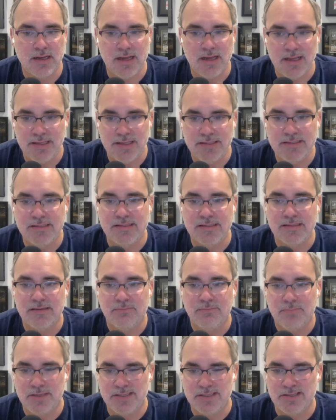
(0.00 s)
ice
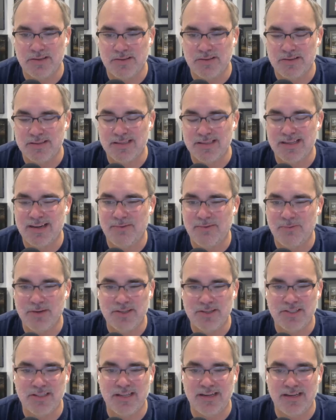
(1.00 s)
missiles and I
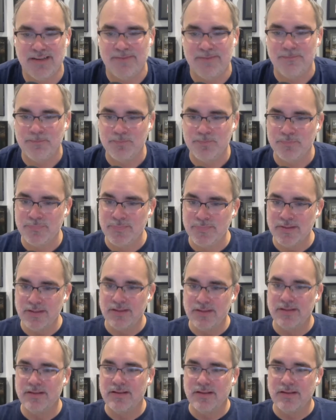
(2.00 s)
wish that it
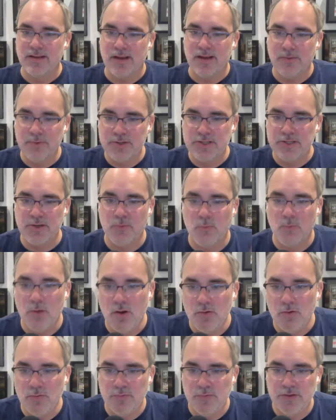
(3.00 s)
I wish it
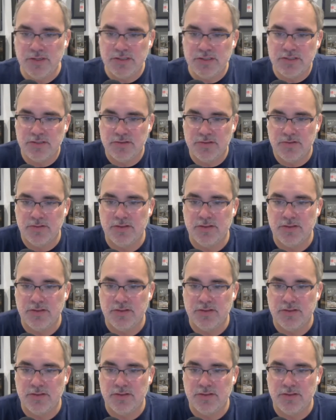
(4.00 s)
wove into